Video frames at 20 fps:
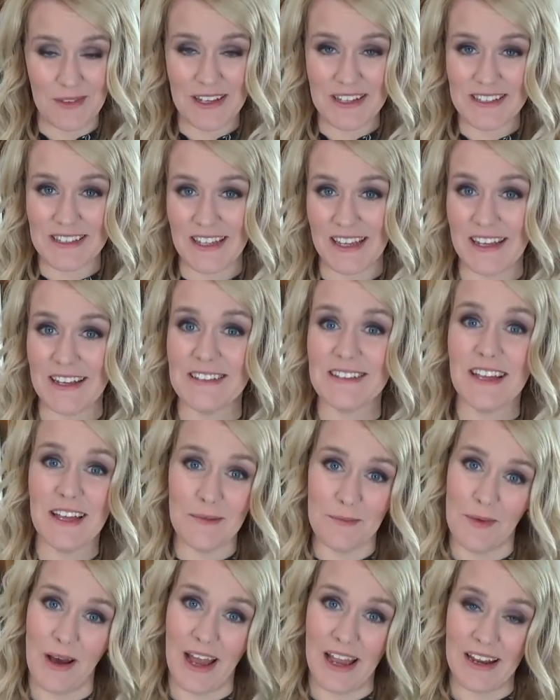these things
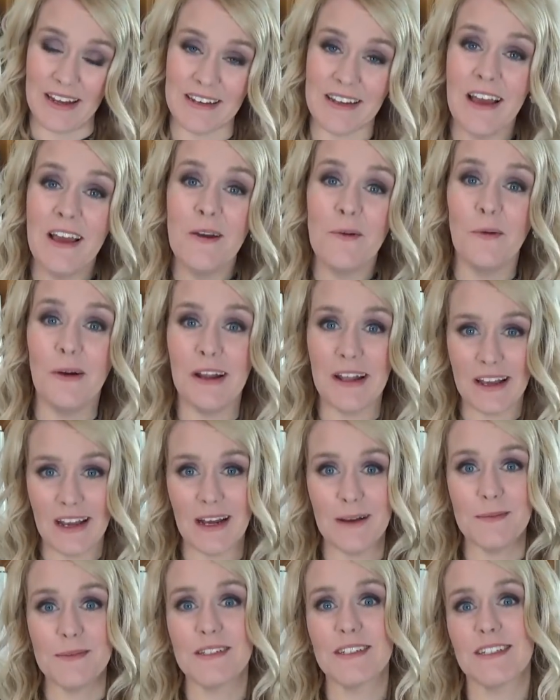in mind when it
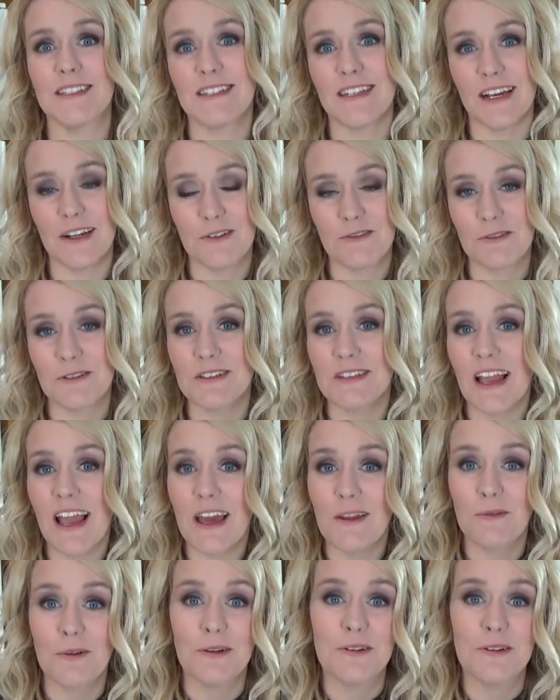comes to schedules and